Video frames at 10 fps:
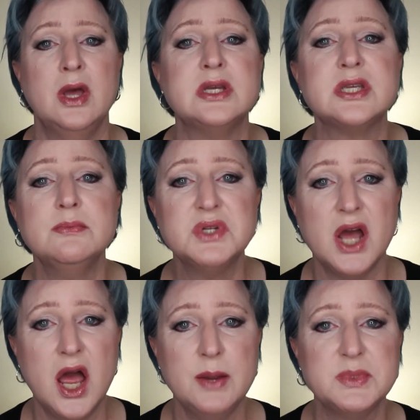
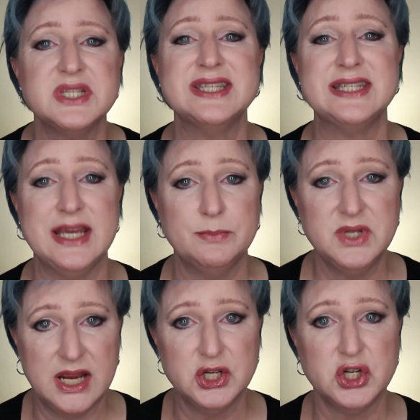Sometimes the
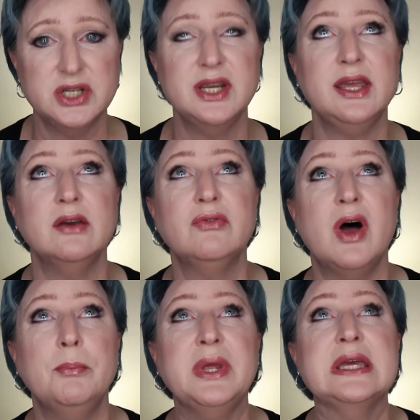temptation to give
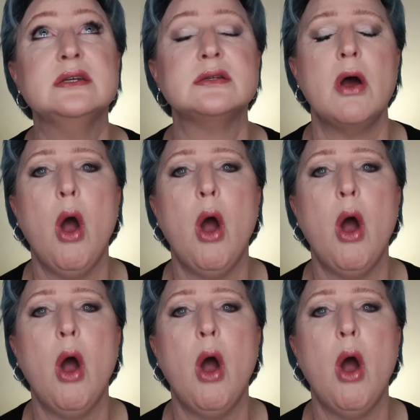up is